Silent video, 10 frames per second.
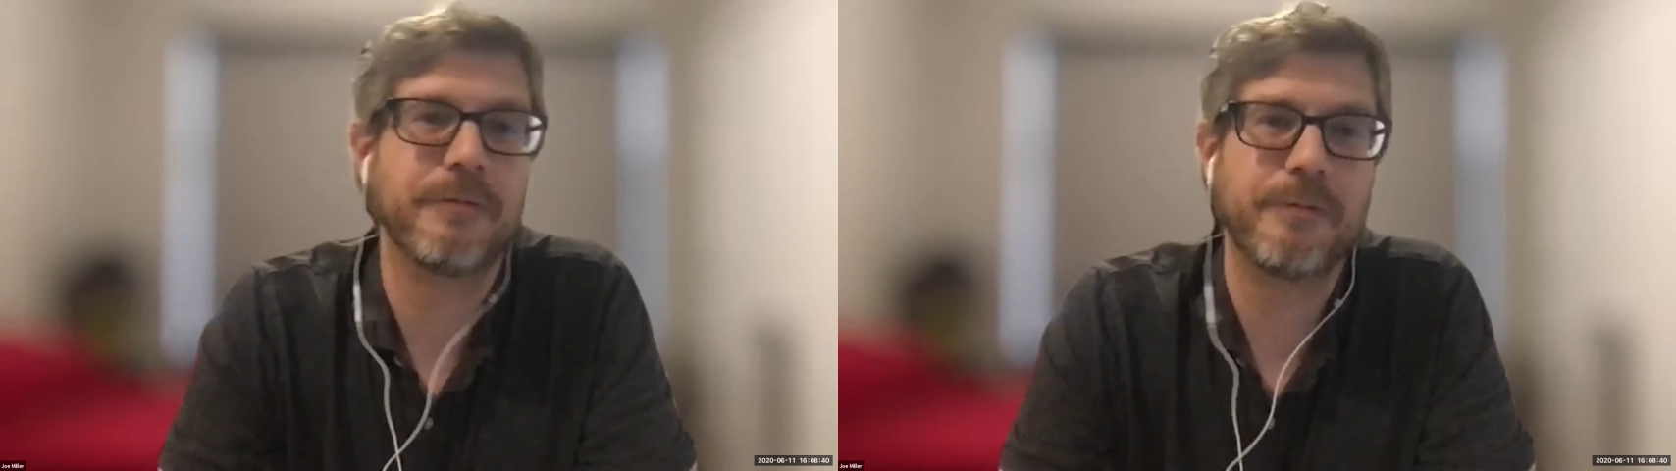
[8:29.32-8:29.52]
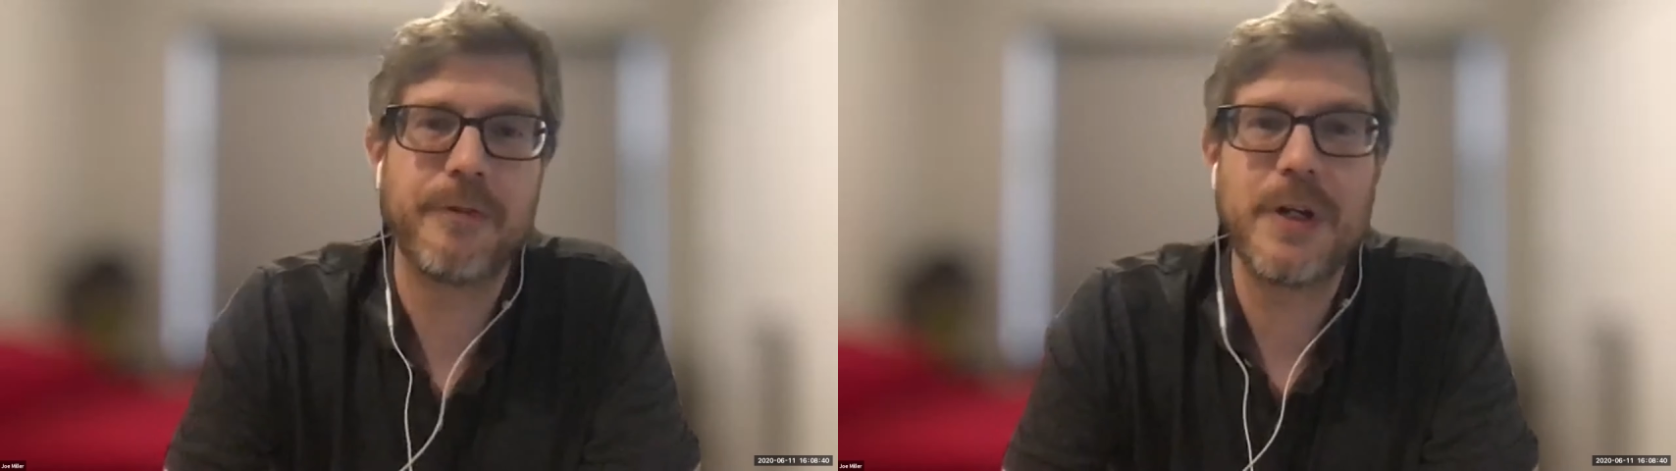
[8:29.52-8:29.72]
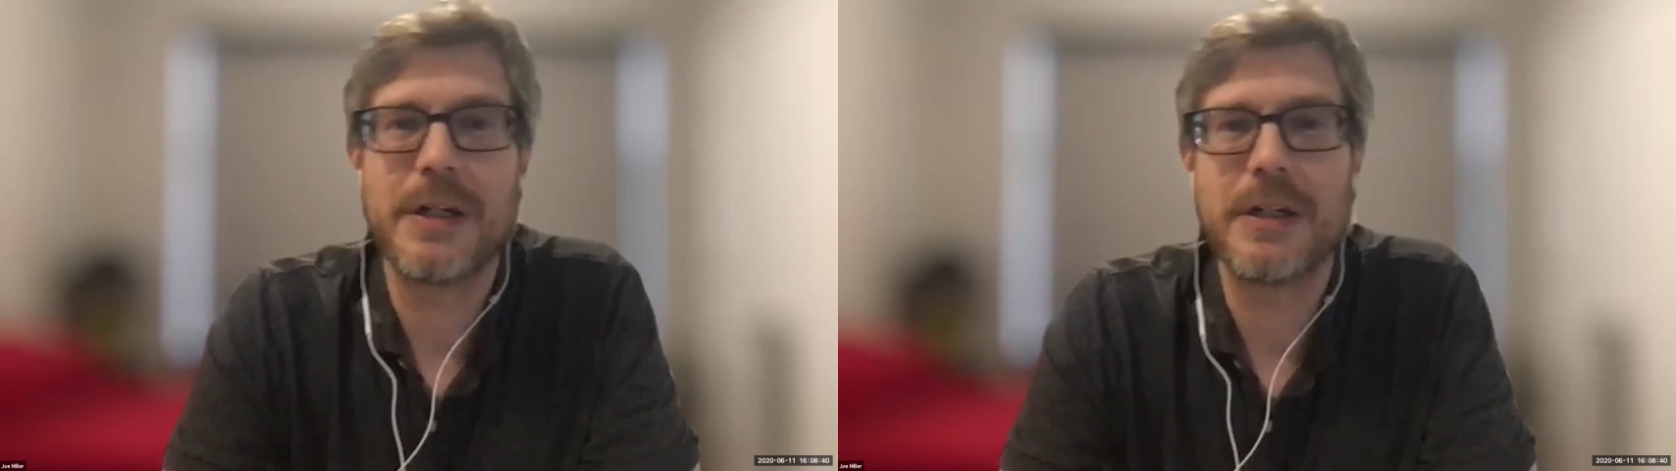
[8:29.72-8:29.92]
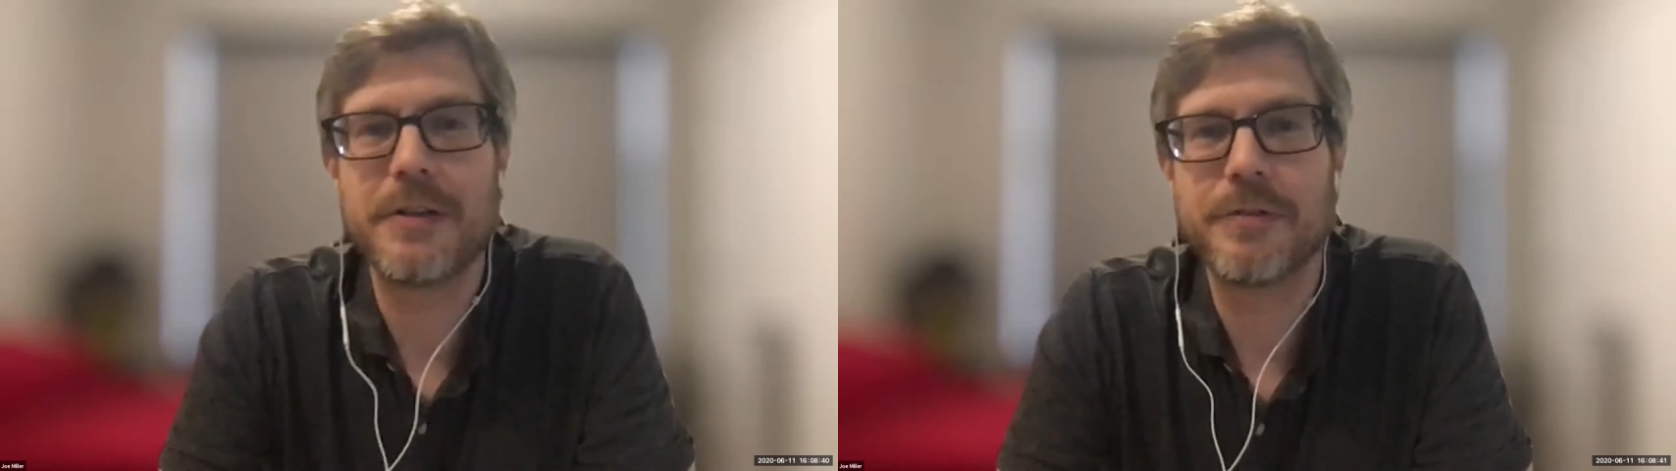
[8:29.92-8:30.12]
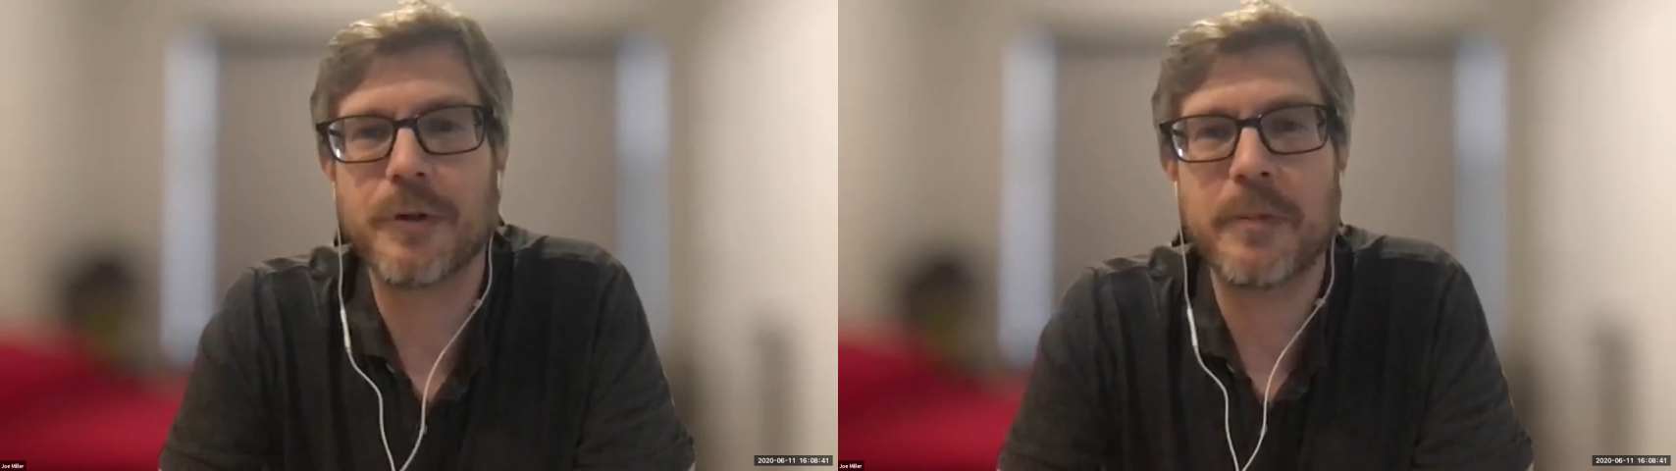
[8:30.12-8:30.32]
Vaguely
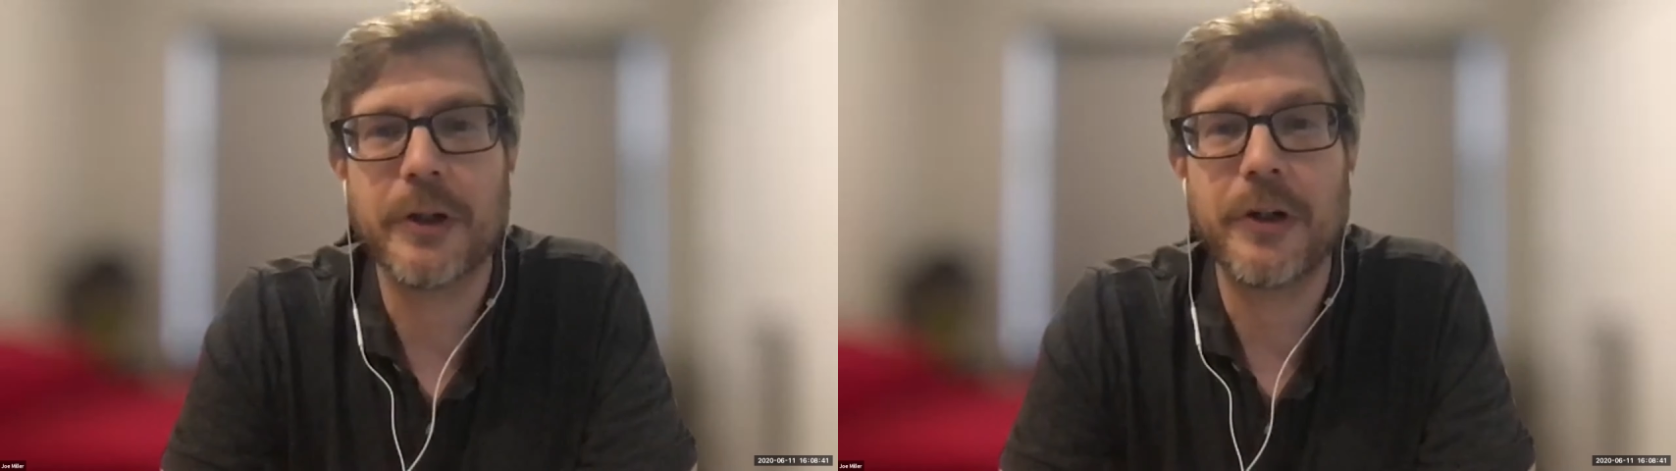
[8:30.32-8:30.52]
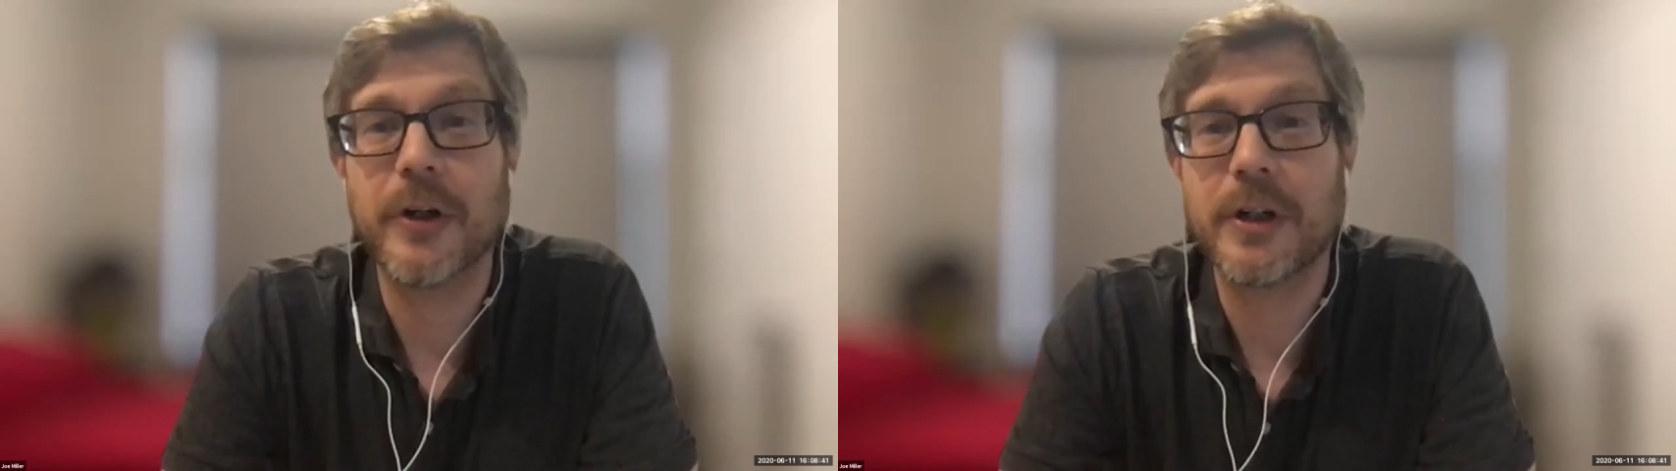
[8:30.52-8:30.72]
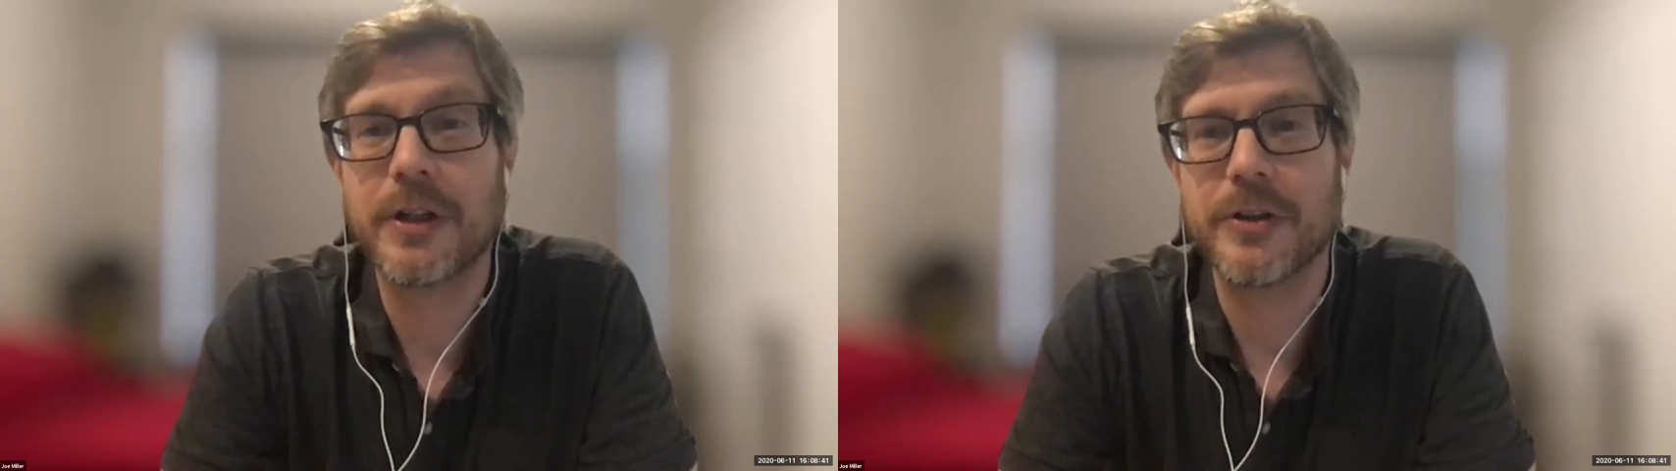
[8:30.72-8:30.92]
familiar and could